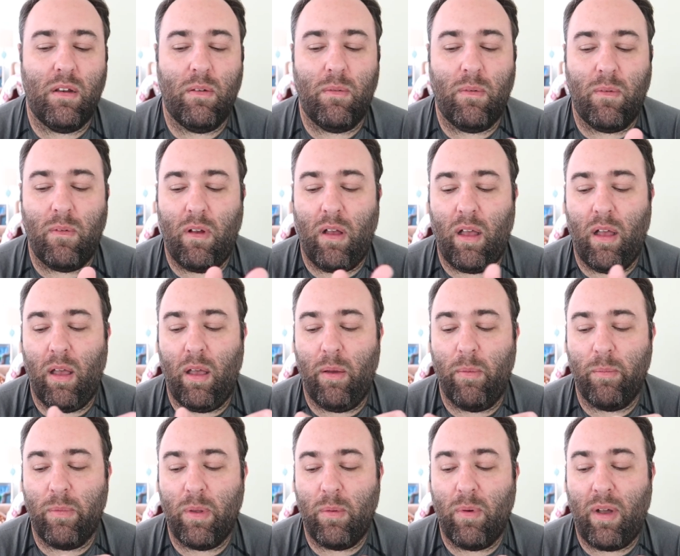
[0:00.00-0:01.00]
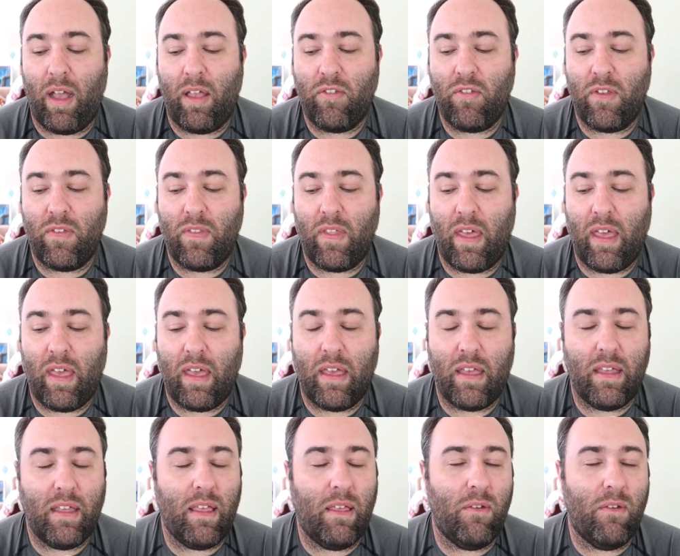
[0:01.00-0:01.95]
rewatching that.